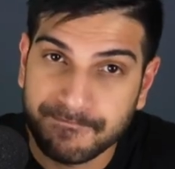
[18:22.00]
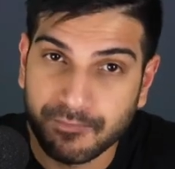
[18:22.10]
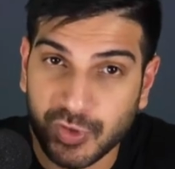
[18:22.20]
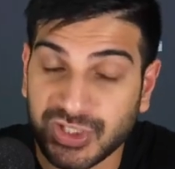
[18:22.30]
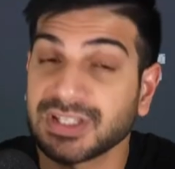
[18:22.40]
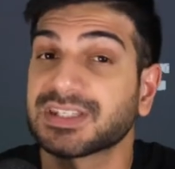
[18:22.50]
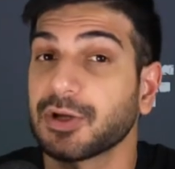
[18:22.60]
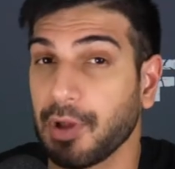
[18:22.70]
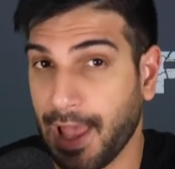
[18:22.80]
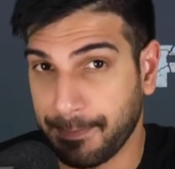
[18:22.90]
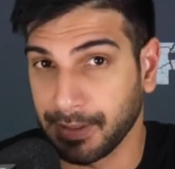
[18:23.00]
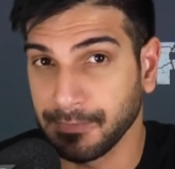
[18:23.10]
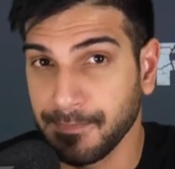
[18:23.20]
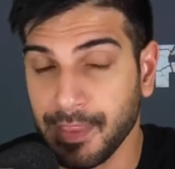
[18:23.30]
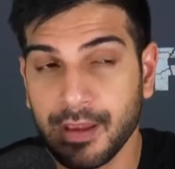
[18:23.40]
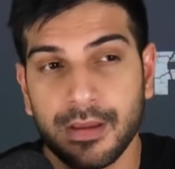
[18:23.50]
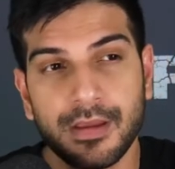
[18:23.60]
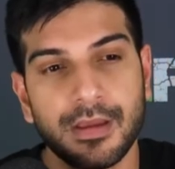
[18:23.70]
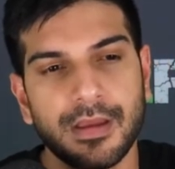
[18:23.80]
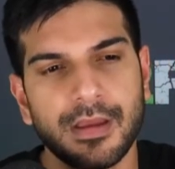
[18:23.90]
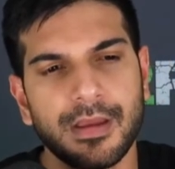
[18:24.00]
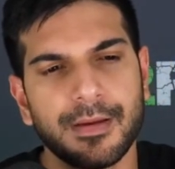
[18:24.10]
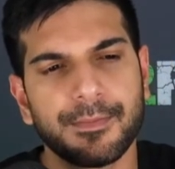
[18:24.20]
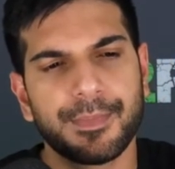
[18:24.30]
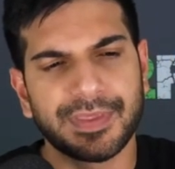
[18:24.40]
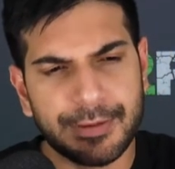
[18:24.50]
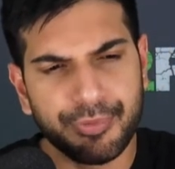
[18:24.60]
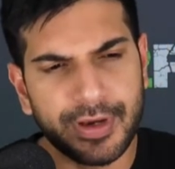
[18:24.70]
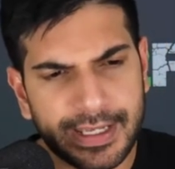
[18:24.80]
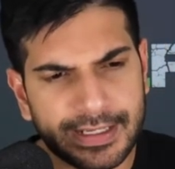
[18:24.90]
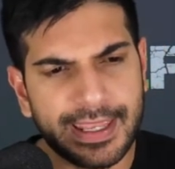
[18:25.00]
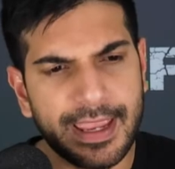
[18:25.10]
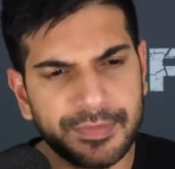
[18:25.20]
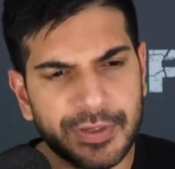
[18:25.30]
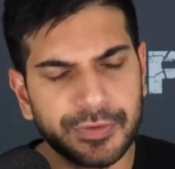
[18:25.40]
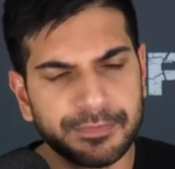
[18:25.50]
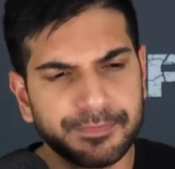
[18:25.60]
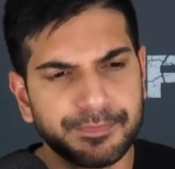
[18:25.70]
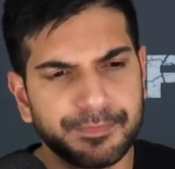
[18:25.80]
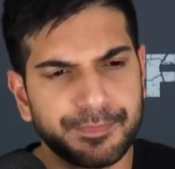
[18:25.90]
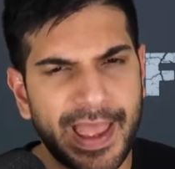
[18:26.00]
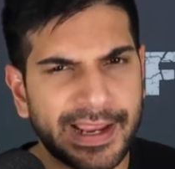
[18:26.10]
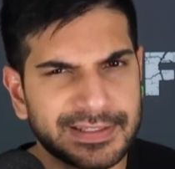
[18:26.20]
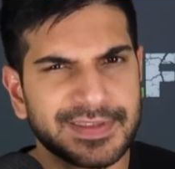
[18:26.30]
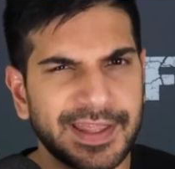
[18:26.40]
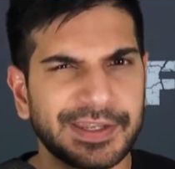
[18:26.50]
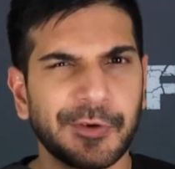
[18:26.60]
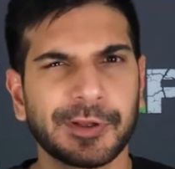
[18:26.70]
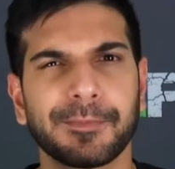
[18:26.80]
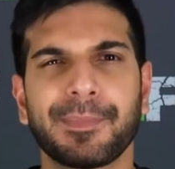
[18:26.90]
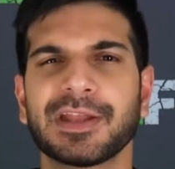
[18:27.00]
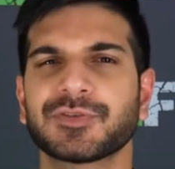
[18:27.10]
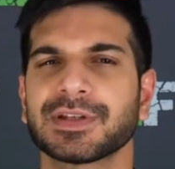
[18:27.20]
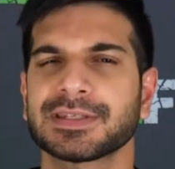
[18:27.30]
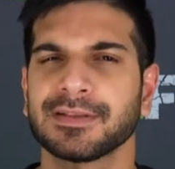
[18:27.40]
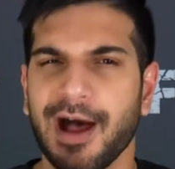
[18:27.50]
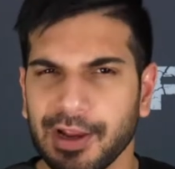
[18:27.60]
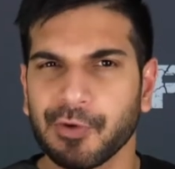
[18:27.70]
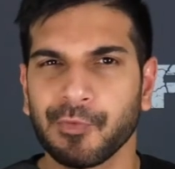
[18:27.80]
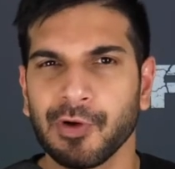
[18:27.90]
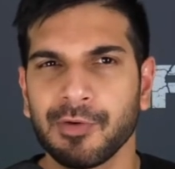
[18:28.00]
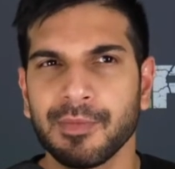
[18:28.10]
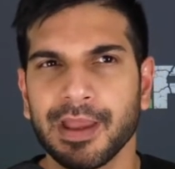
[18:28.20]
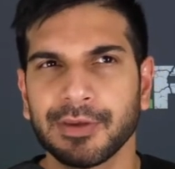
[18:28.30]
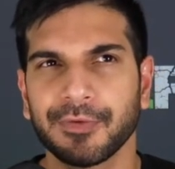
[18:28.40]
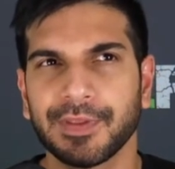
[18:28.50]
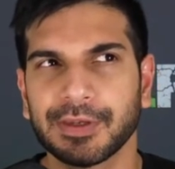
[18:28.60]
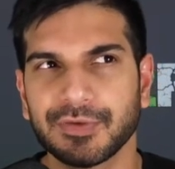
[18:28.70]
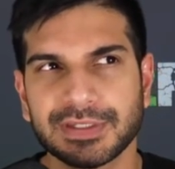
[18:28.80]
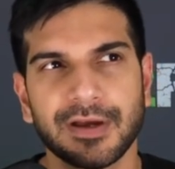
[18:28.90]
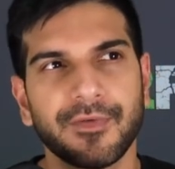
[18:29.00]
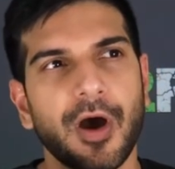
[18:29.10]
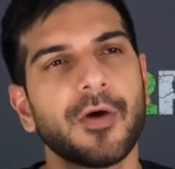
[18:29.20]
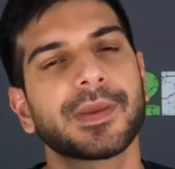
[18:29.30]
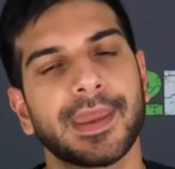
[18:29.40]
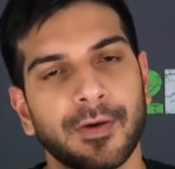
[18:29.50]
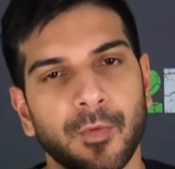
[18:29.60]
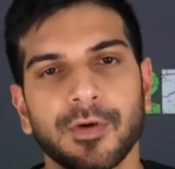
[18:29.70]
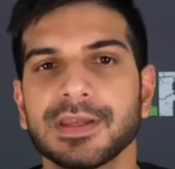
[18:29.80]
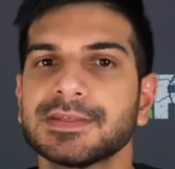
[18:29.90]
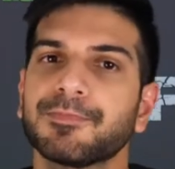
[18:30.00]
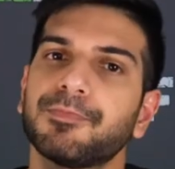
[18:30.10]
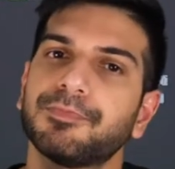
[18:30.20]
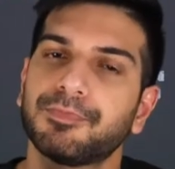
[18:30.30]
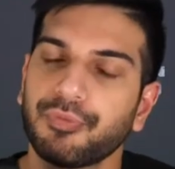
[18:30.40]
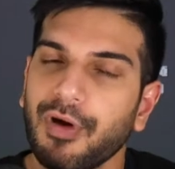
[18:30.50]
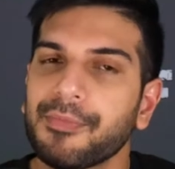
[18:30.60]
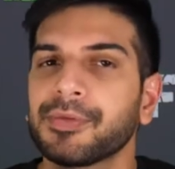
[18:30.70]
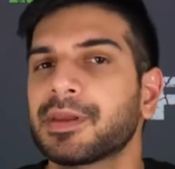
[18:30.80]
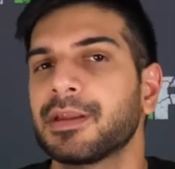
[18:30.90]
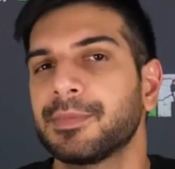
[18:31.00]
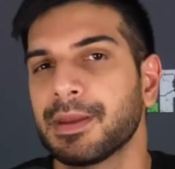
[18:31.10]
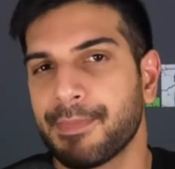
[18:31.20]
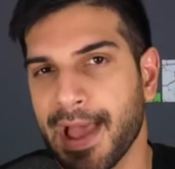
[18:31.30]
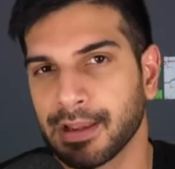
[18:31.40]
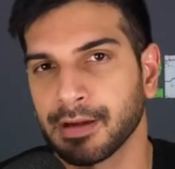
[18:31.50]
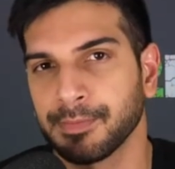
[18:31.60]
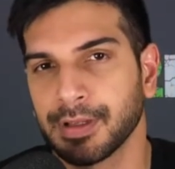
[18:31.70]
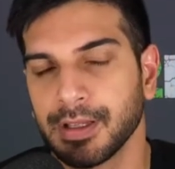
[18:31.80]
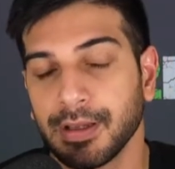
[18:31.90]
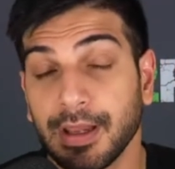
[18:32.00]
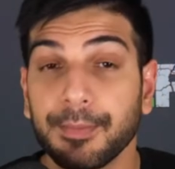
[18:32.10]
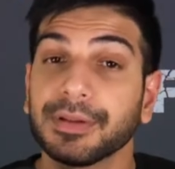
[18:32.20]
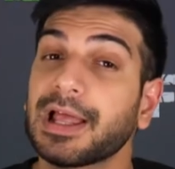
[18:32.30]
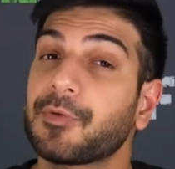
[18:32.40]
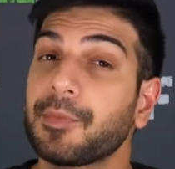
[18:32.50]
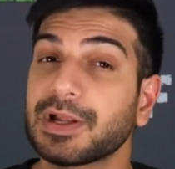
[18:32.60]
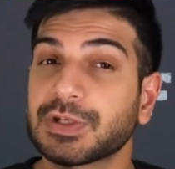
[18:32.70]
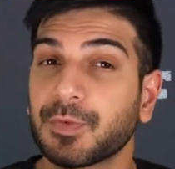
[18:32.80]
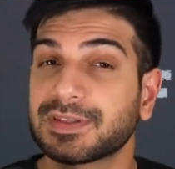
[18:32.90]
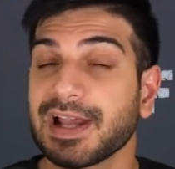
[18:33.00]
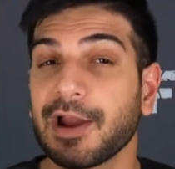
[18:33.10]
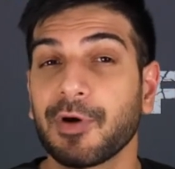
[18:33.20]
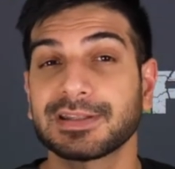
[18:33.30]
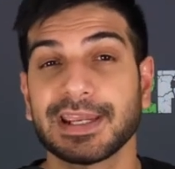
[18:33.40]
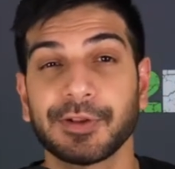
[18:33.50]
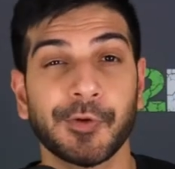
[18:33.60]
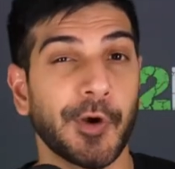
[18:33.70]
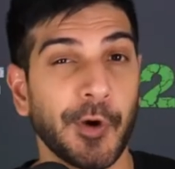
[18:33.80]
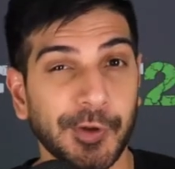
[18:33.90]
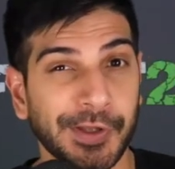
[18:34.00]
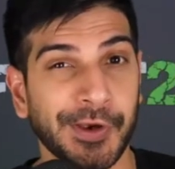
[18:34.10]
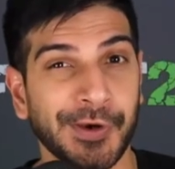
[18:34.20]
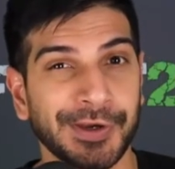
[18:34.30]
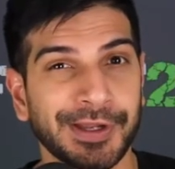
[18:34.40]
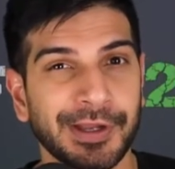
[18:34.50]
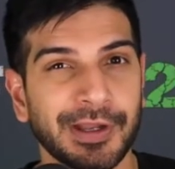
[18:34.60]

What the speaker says: which could still happen. But they bring in Cam Newton back into that New England Patriots locker room, and you're thinking to yourself, okay, well, he's probably going to be a backup. But like we mentioned with Tyrod Taylor earlier,